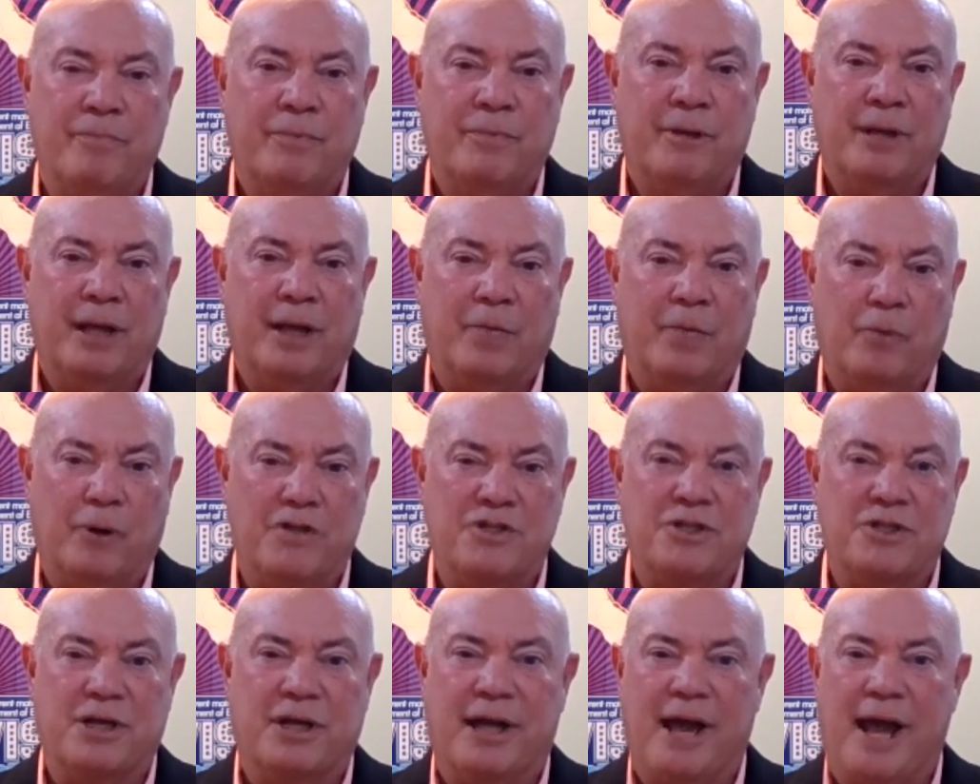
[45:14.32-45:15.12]
and
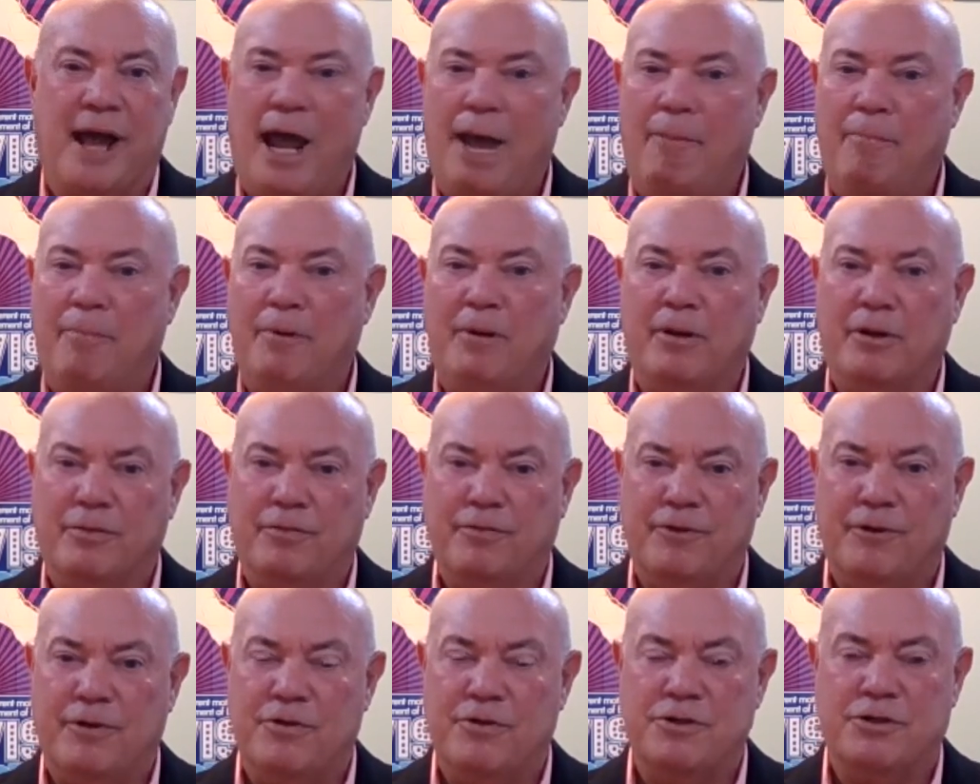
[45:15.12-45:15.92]
what's going to happen in the
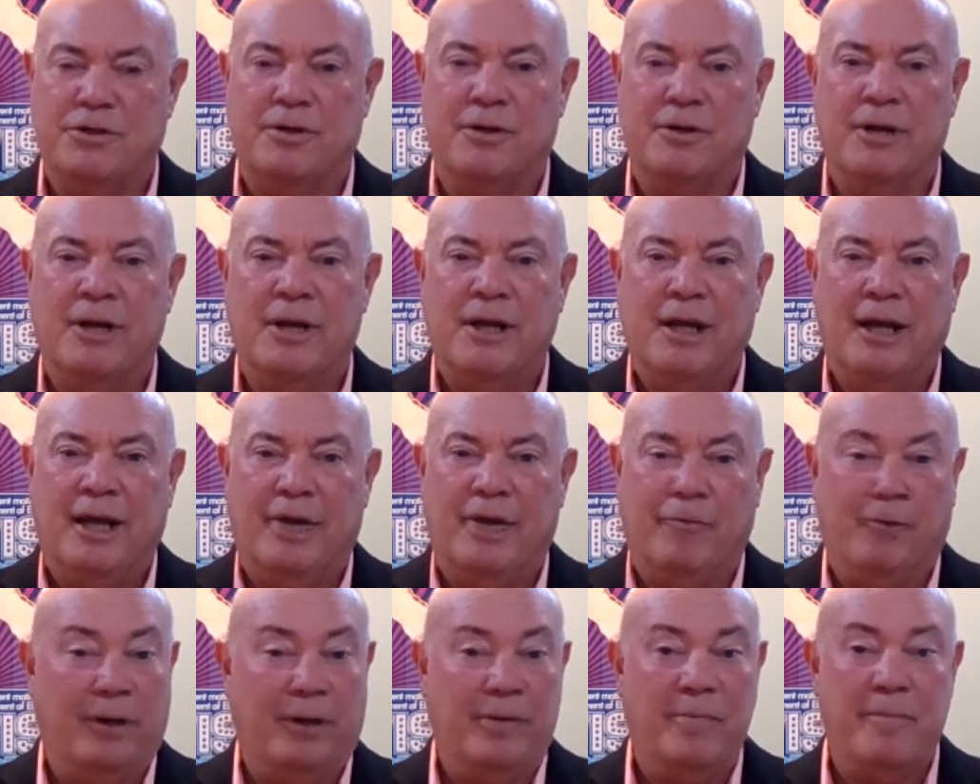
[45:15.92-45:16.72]
future. It
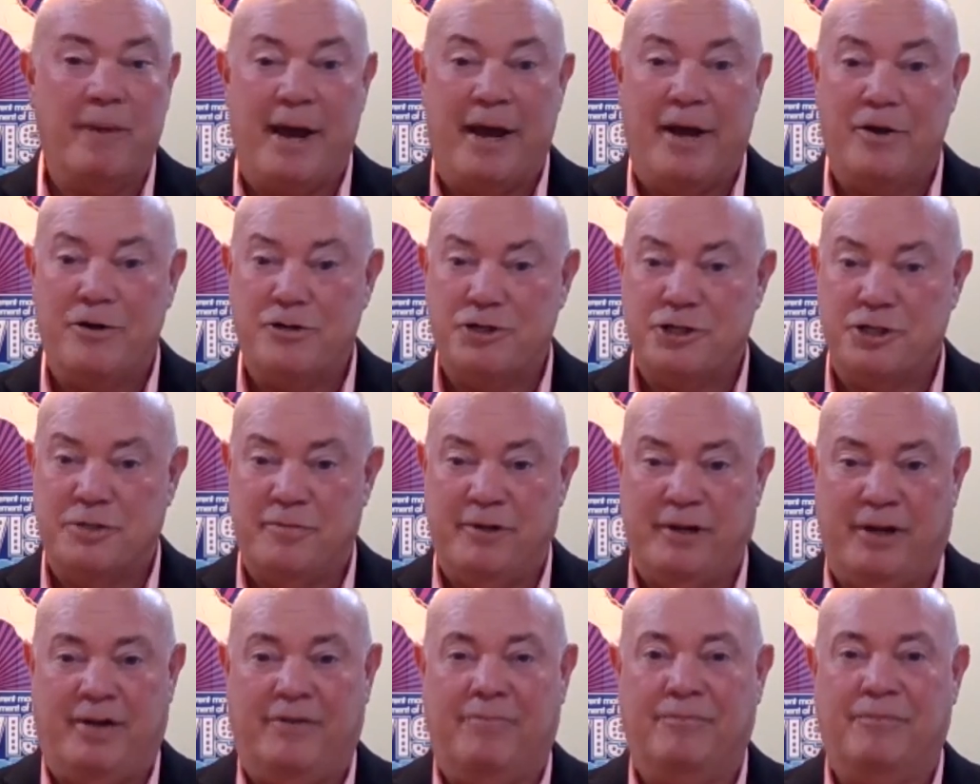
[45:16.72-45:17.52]
really matters to
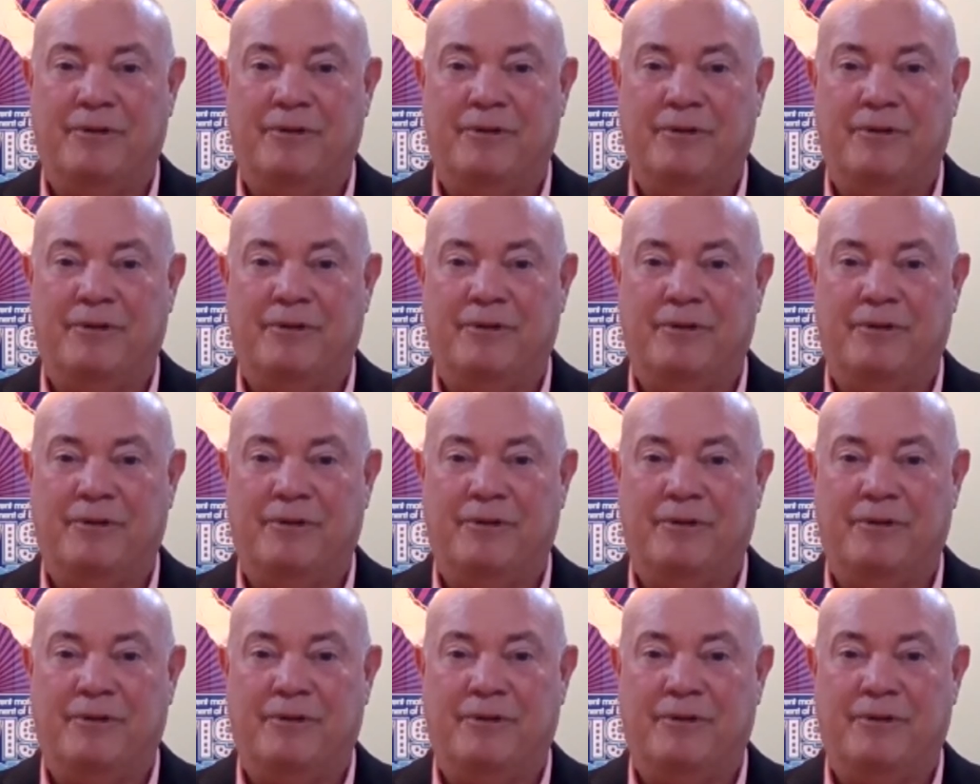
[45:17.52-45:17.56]
me.